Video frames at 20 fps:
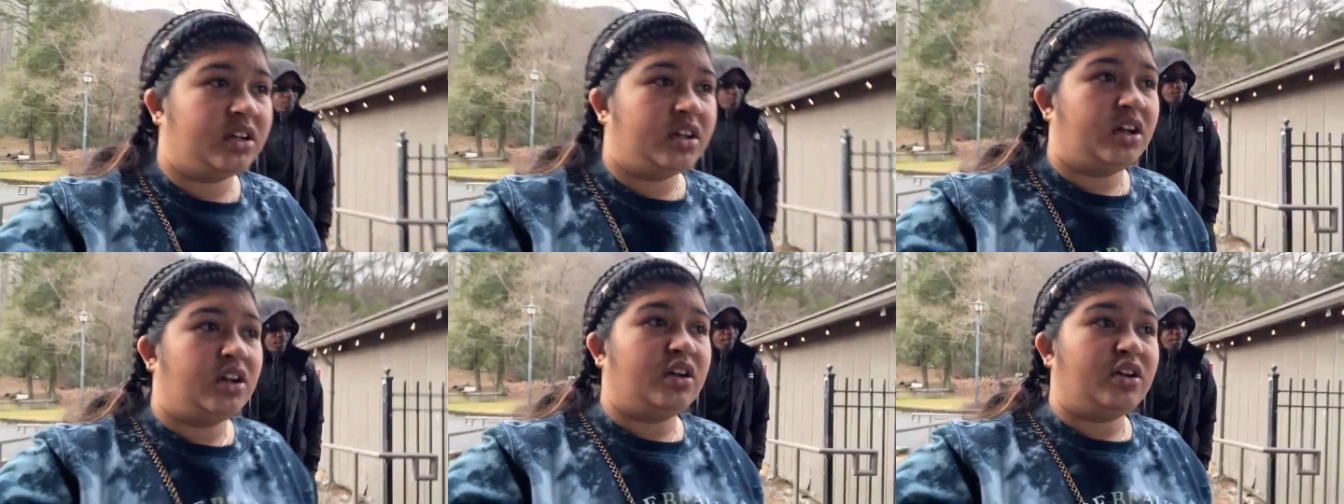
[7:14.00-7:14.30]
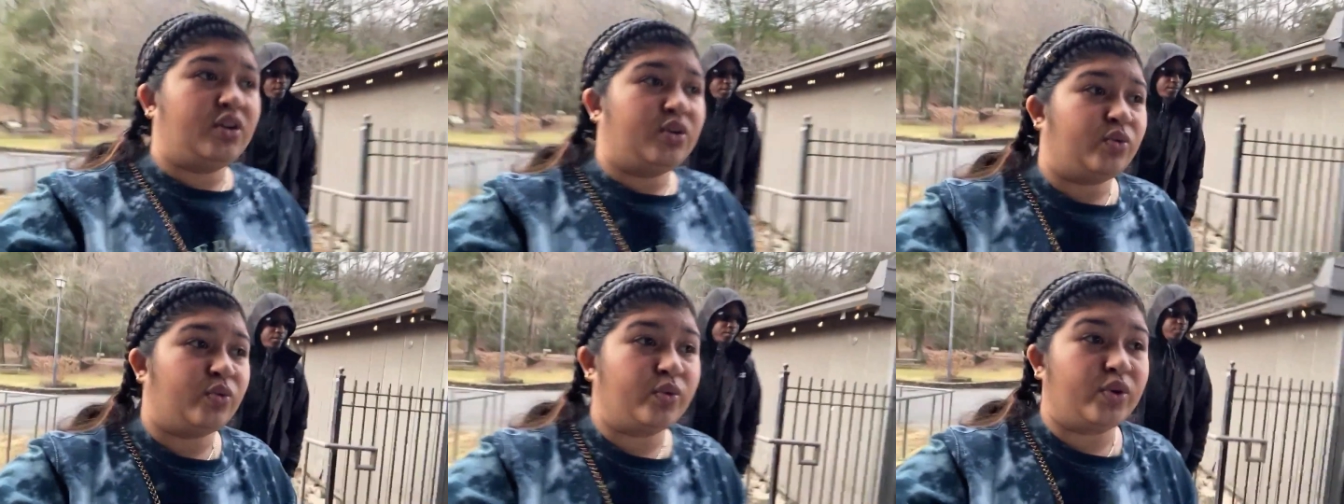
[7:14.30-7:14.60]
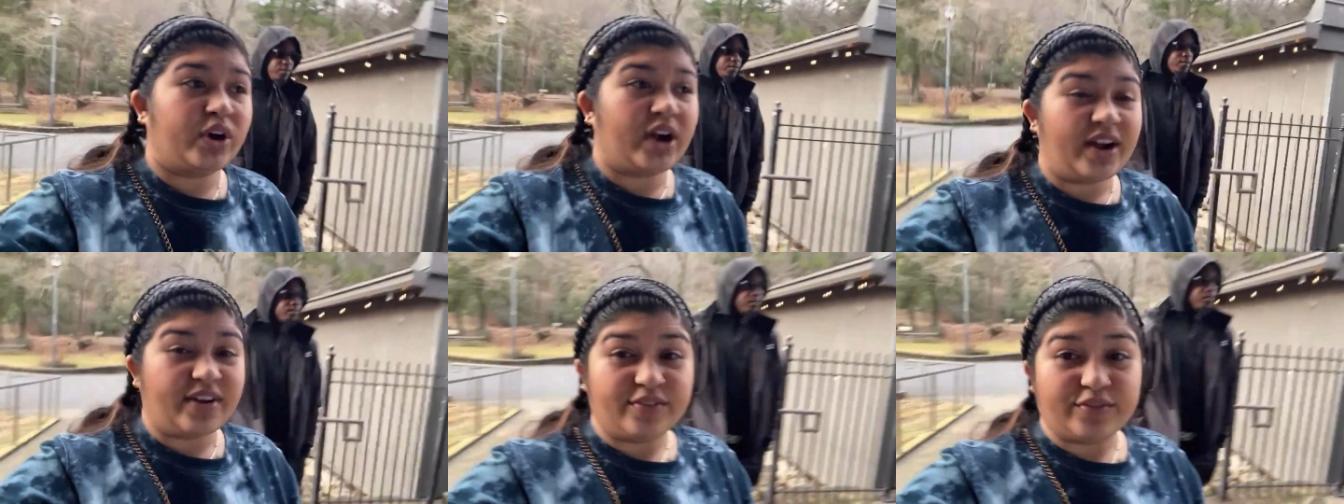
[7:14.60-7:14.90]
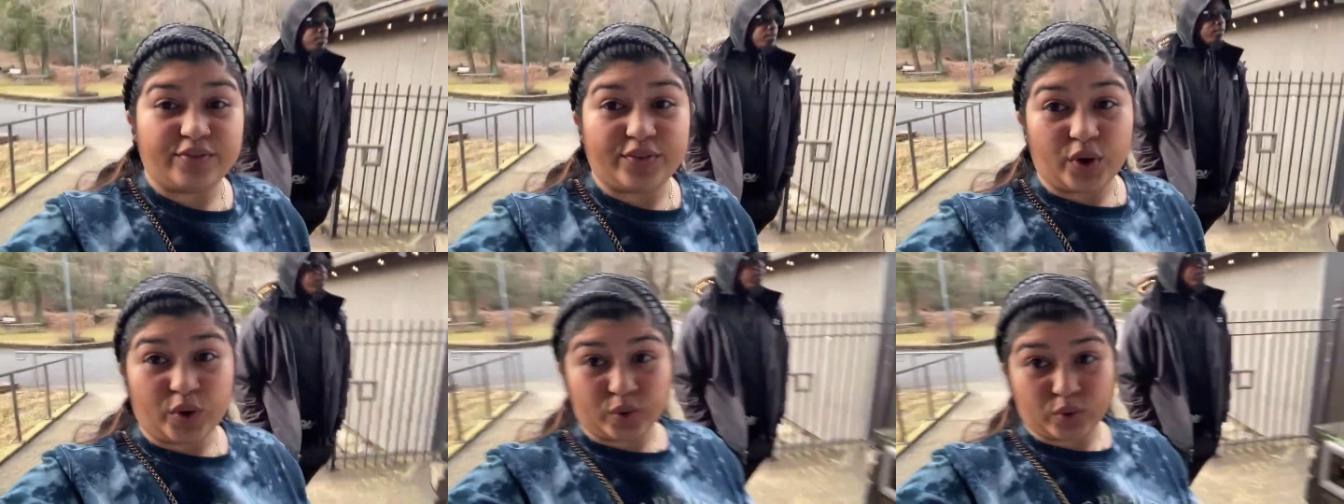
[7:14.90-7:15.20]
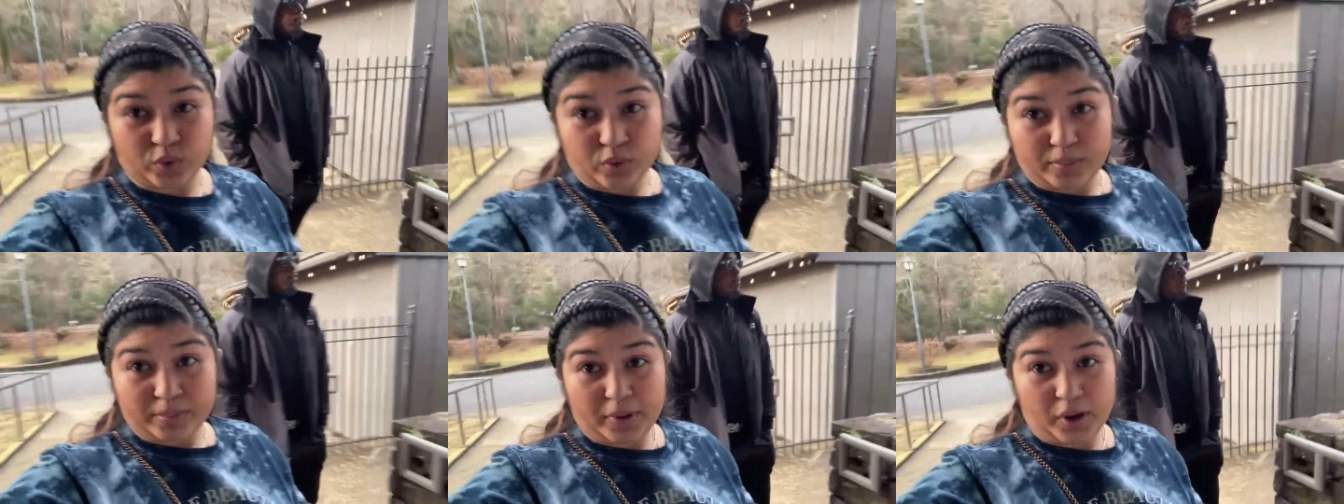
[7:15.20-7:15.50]
I guess. We're at
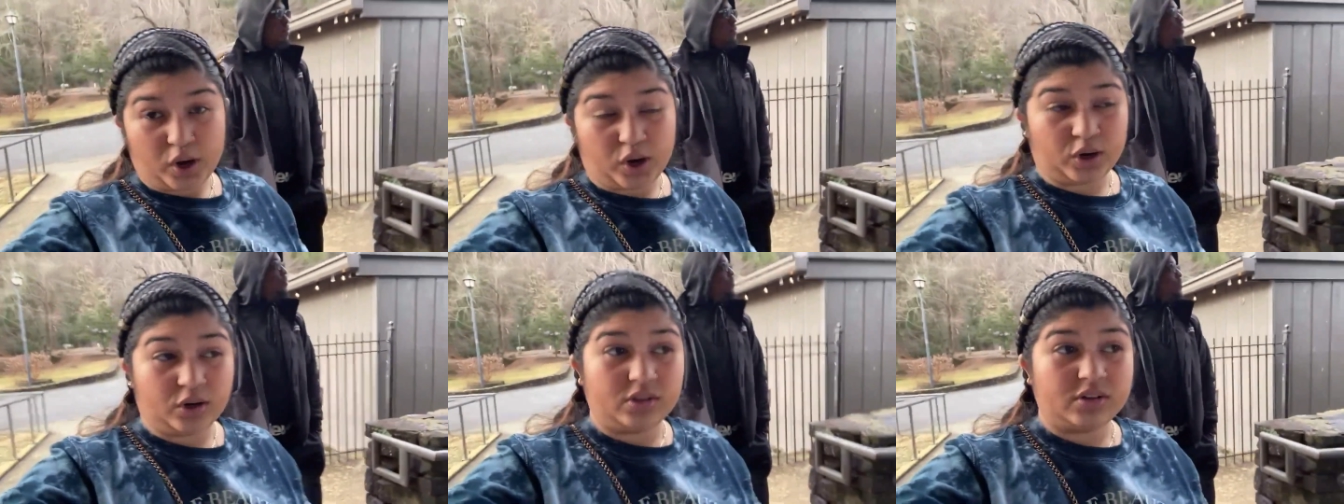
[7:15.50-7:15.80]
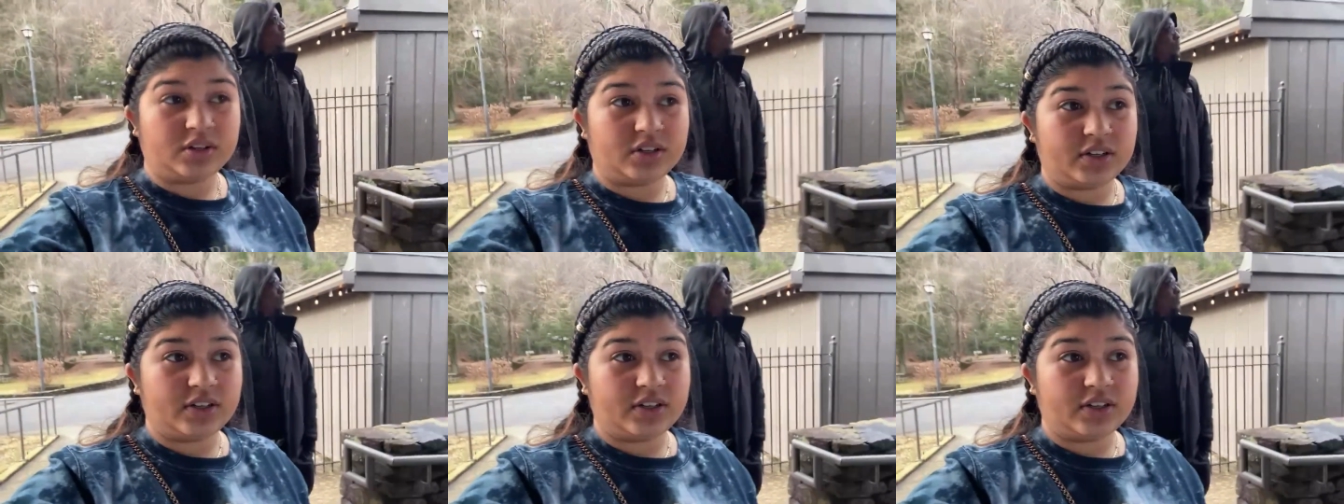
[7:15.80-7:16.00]
Vogel Park.